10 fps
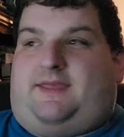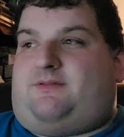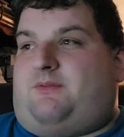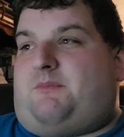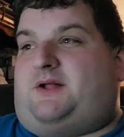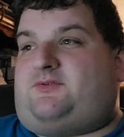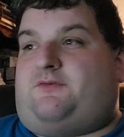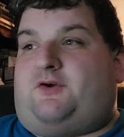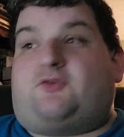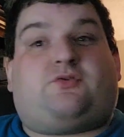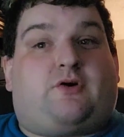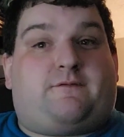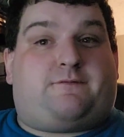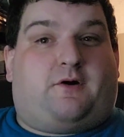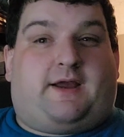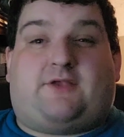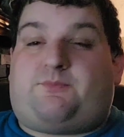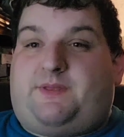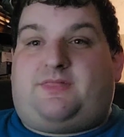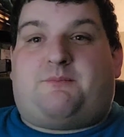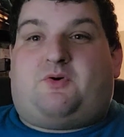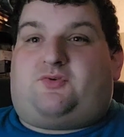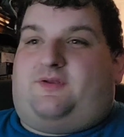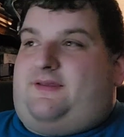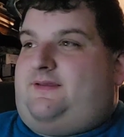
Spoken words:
Like, the MonsterVerse so far has been the most,